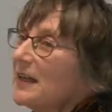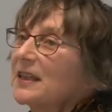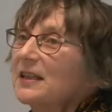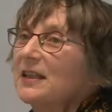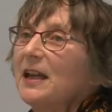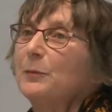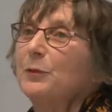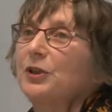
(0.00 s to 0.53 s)

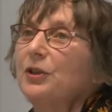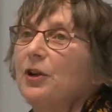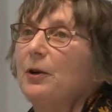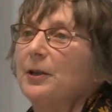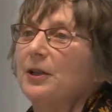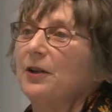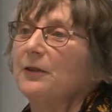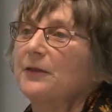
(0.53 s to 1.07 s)

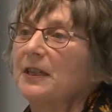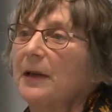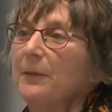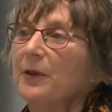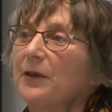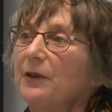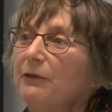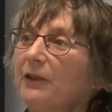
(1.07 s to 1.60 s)
snapshot of some
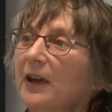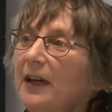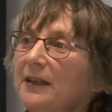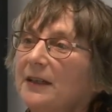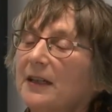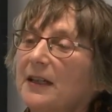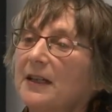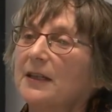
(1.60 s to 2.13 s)
of the
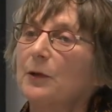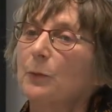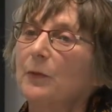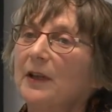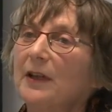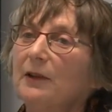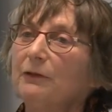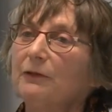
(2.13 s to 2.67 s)
findings that
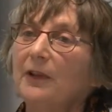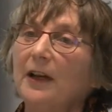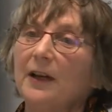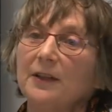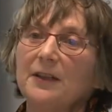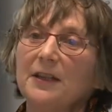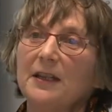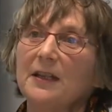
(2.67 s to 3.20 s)
we have
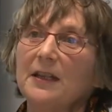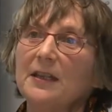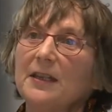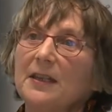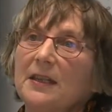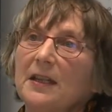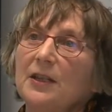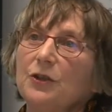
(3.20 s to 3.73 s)
found, and
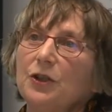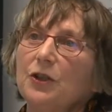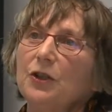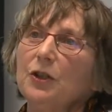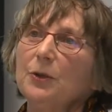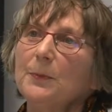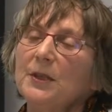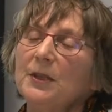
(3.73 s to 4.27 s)
it's in
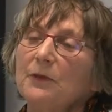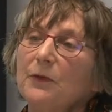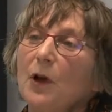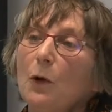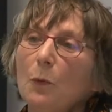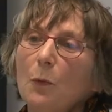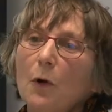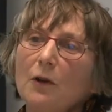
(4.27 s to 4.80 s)
terms of
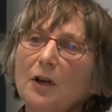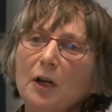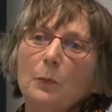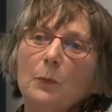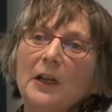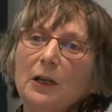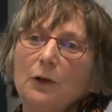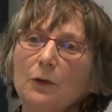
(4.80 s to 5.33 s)
what can
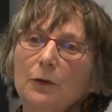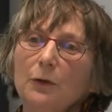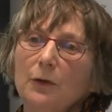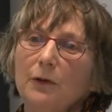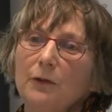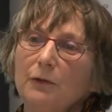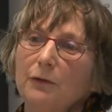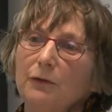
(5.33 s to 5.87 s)
we
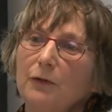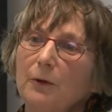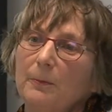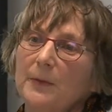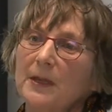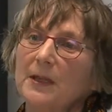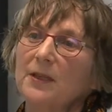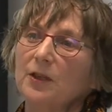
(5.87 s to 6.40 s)
learn
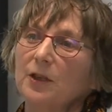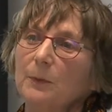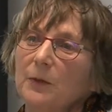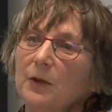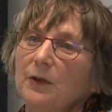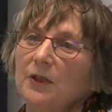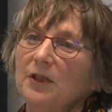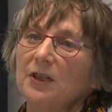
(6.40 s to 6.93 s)
from this
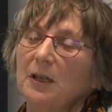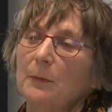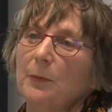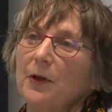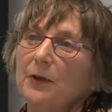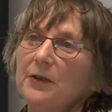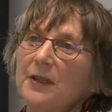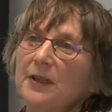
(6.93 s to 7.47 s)
community
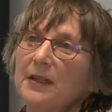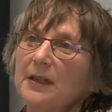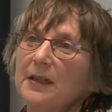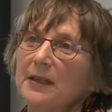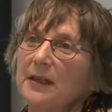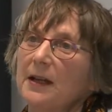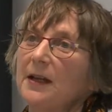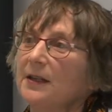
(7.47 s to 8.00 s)

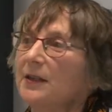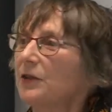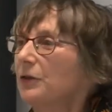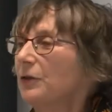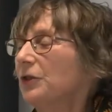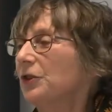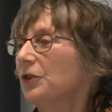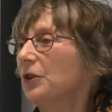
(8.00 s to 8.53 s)
post-disaster
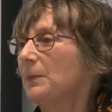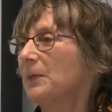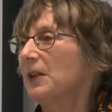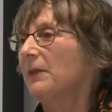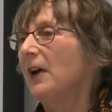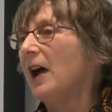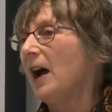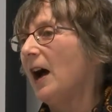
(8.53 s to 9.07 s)
in terms of
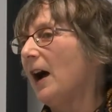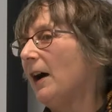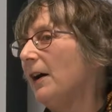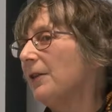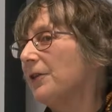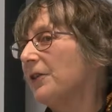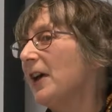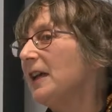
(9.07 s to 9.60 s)

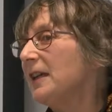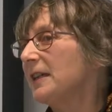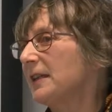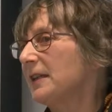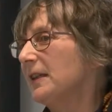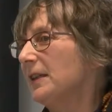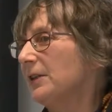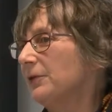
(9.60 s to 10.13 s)
how they
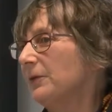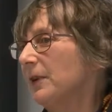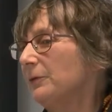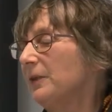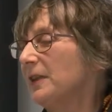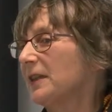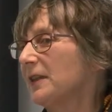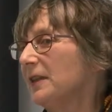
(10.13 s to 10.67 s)
see
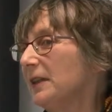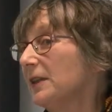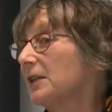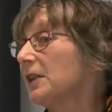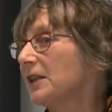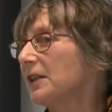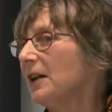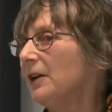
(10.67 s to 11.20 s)

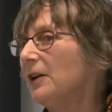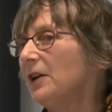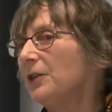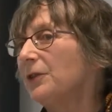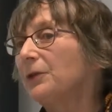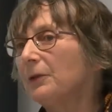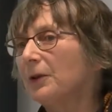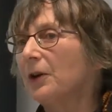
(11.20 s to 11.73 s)
resilience
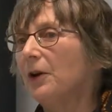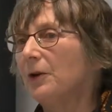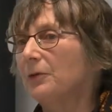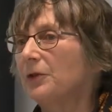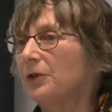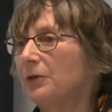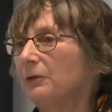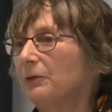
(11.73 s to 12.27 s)
through a
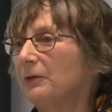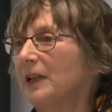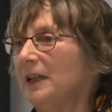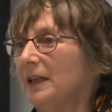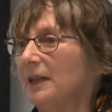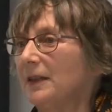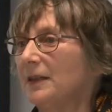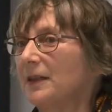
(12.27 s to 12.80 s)
cultural
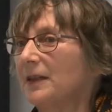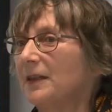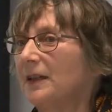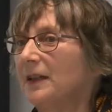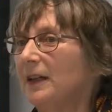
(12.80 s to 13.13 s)
lens.